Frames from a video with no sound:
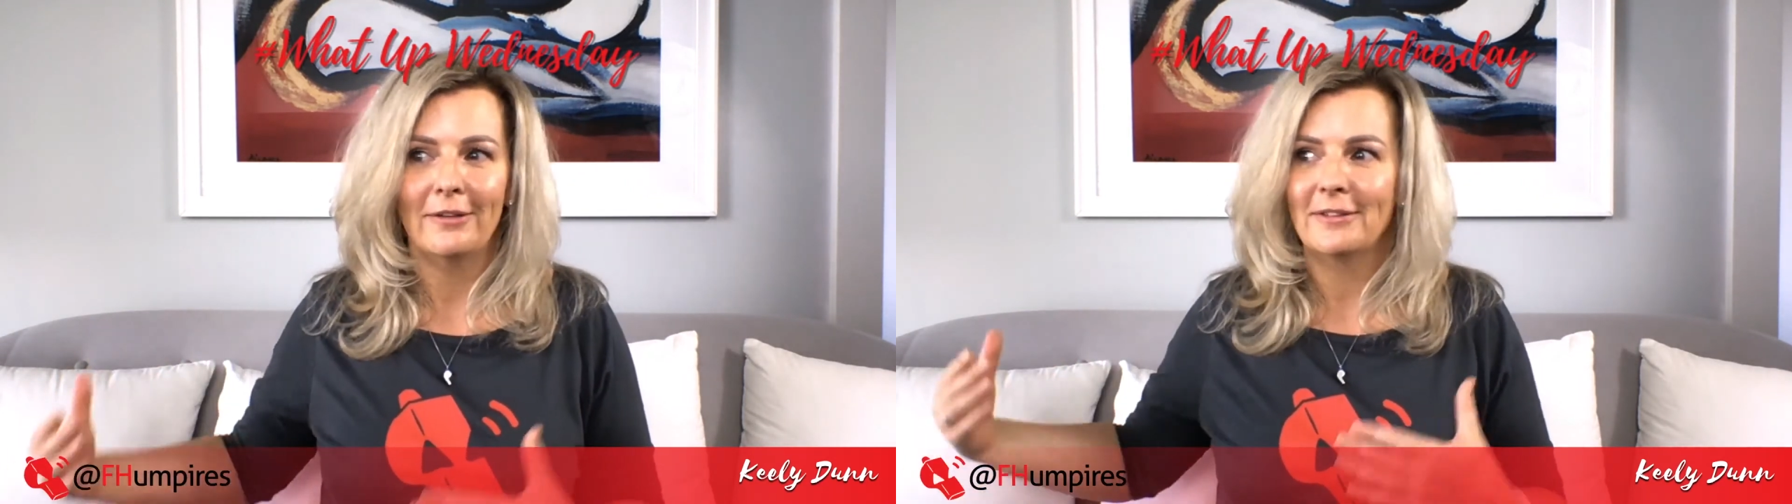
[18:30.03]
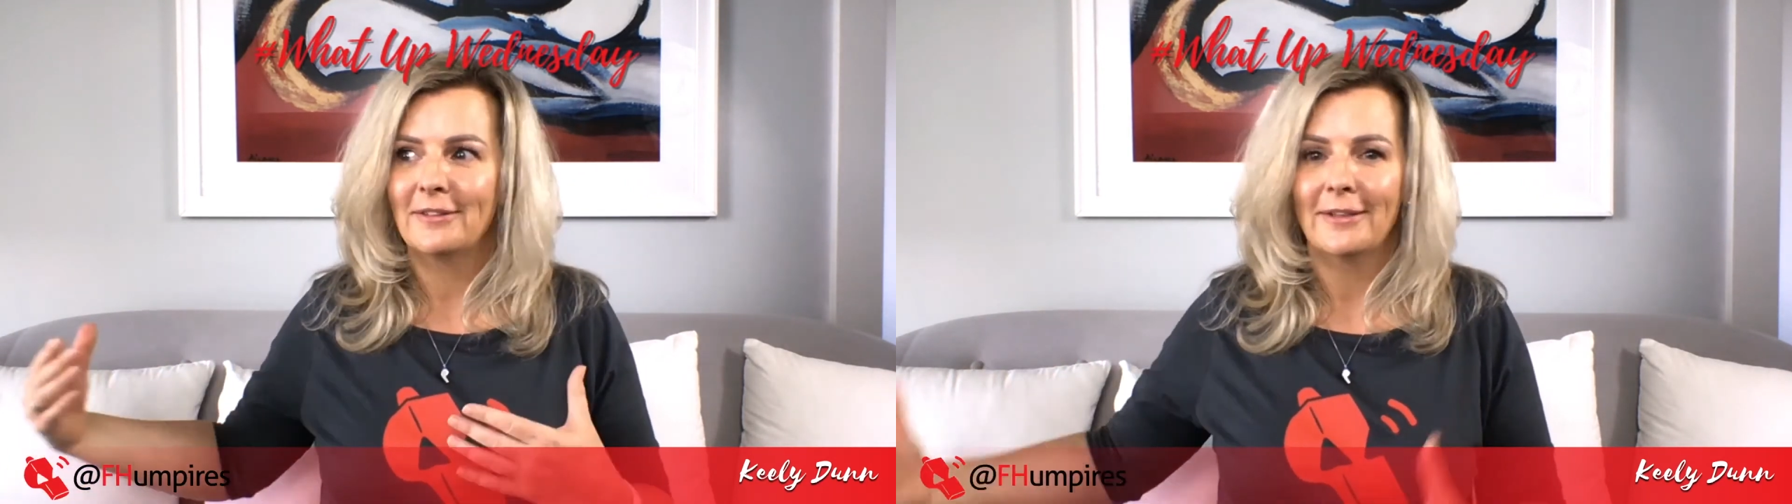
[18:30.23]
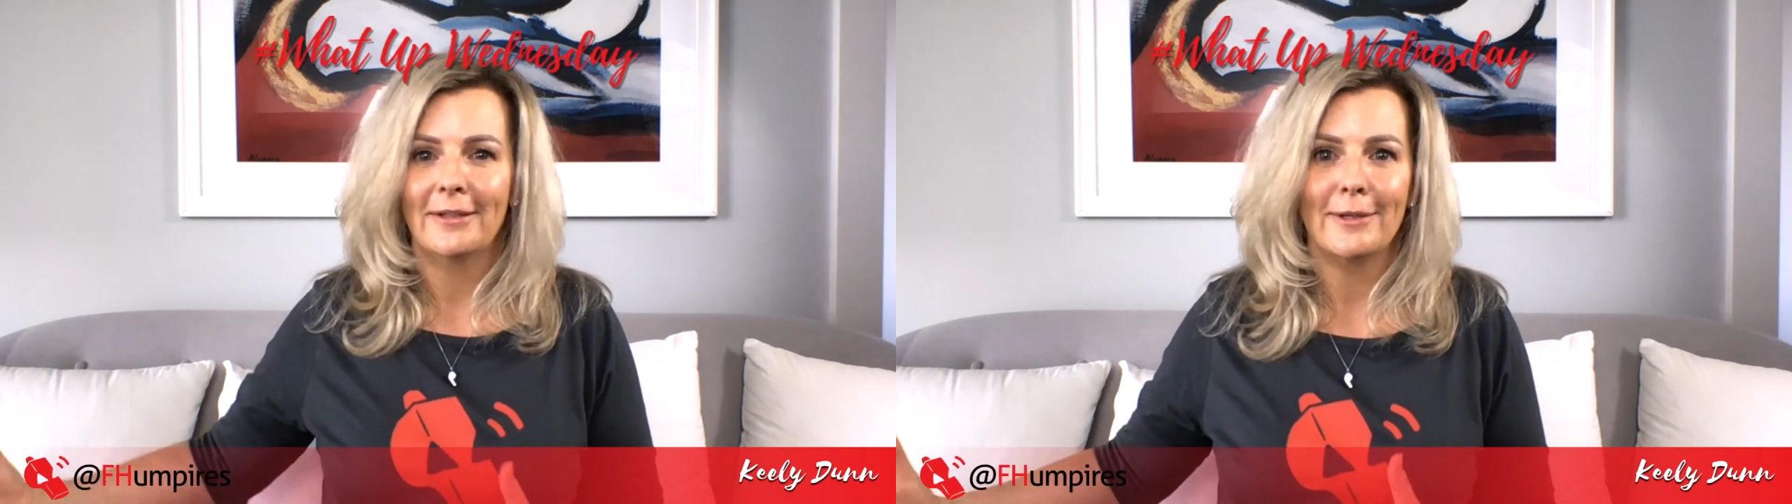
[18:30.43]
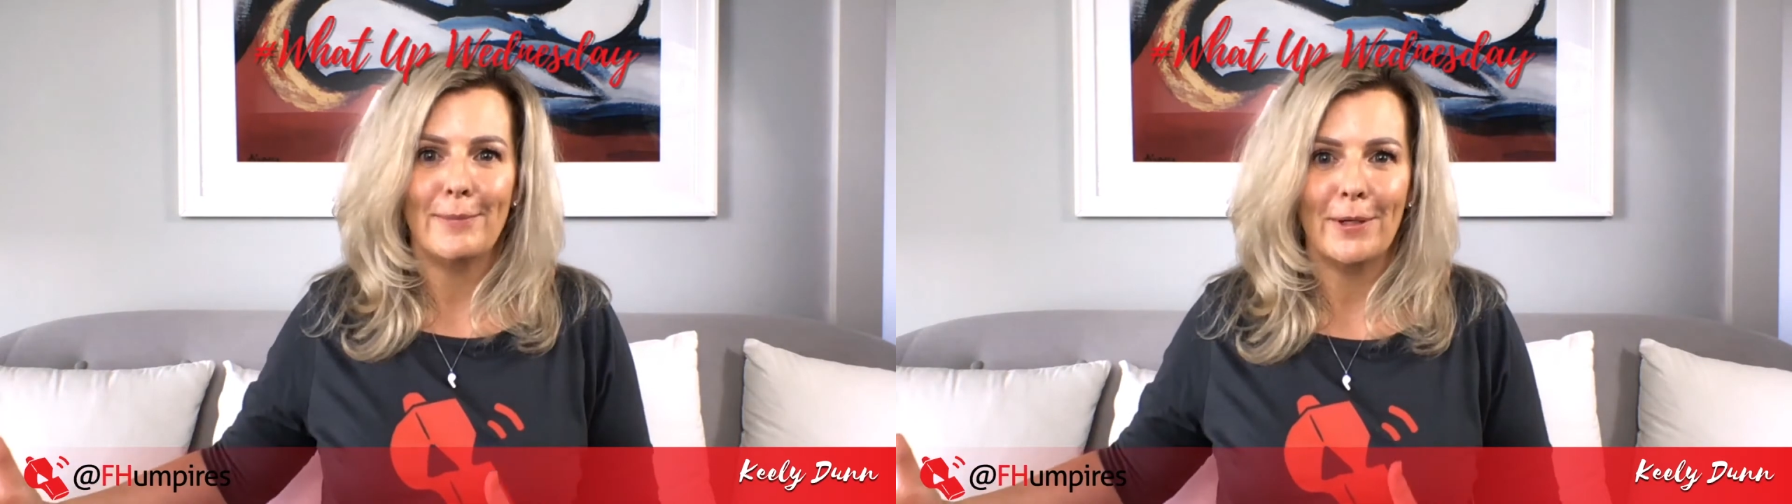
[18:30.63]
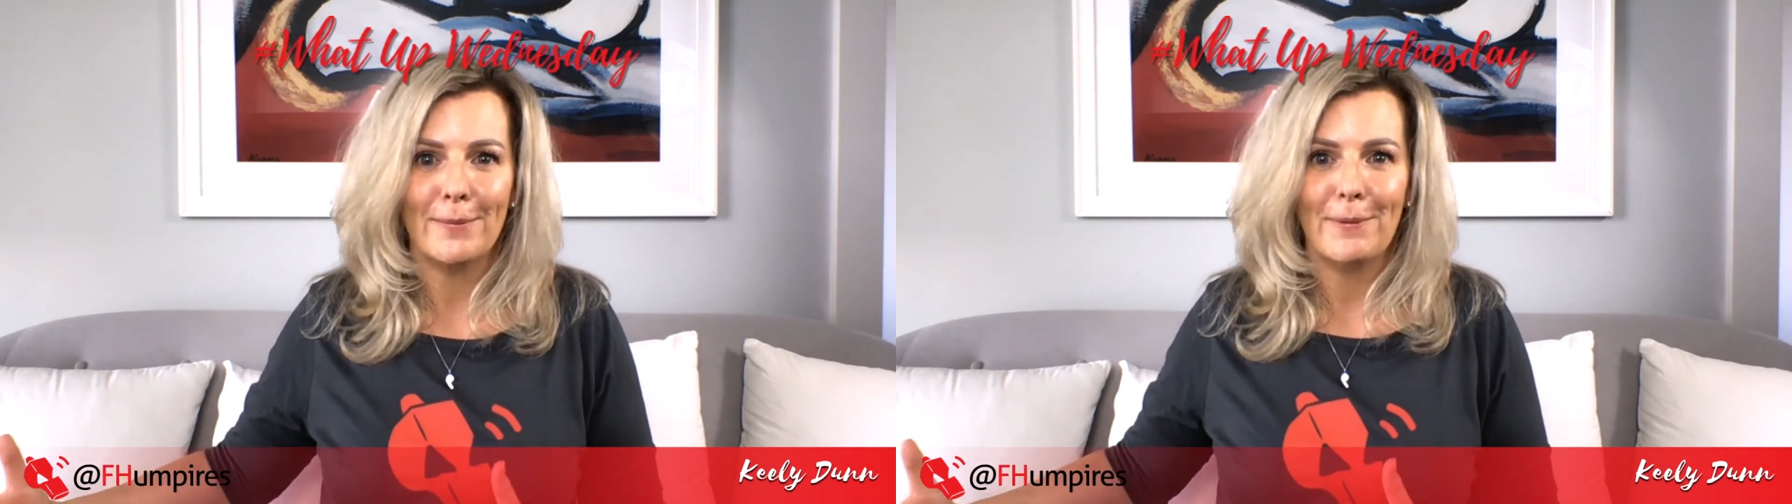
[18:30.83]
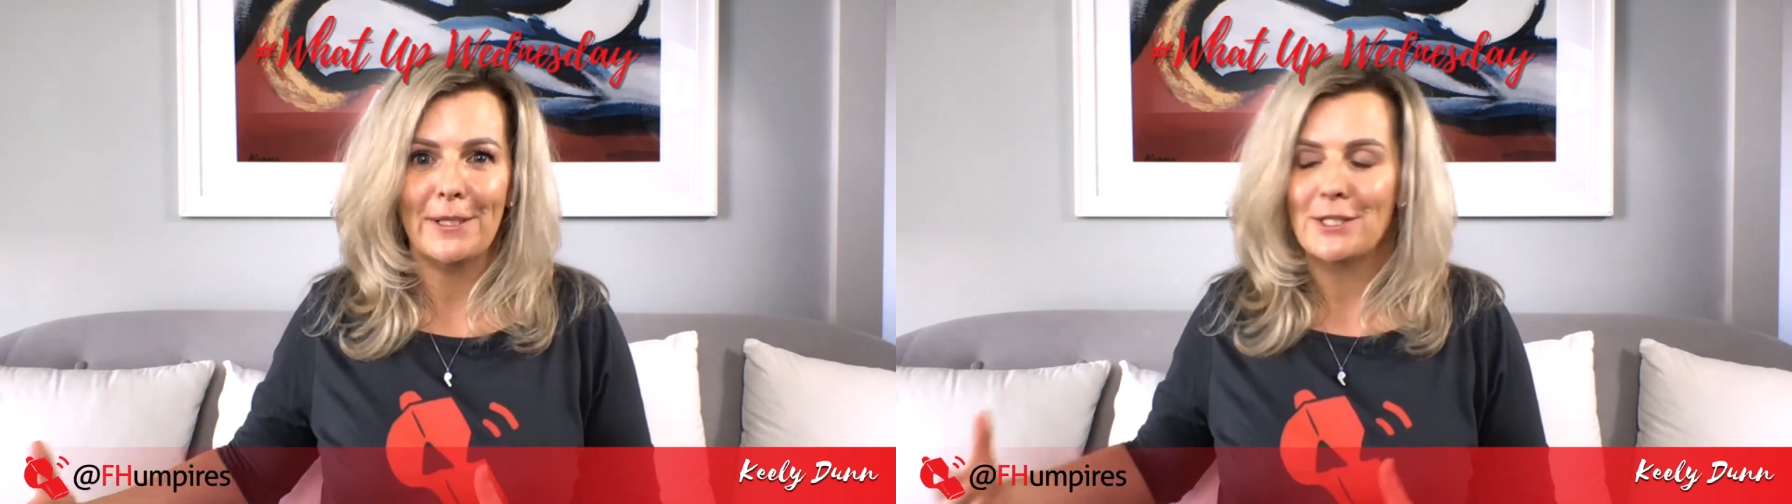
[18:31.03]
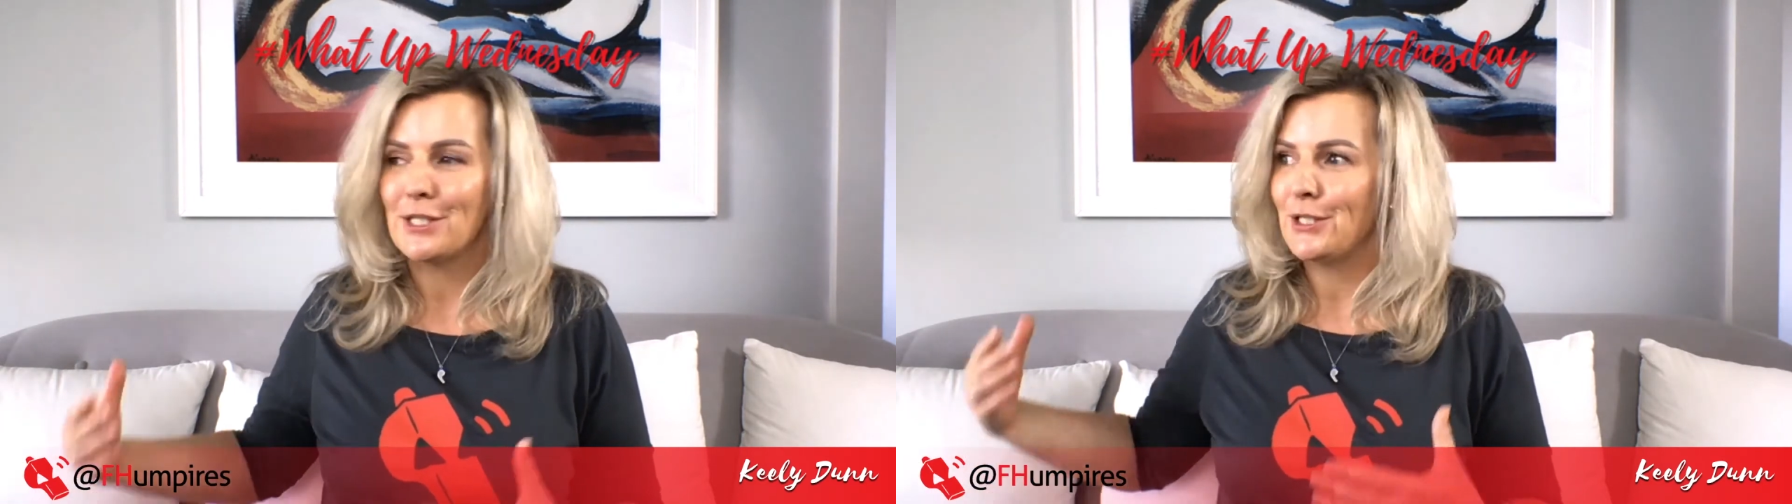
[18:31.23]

you're sitting on a park bench,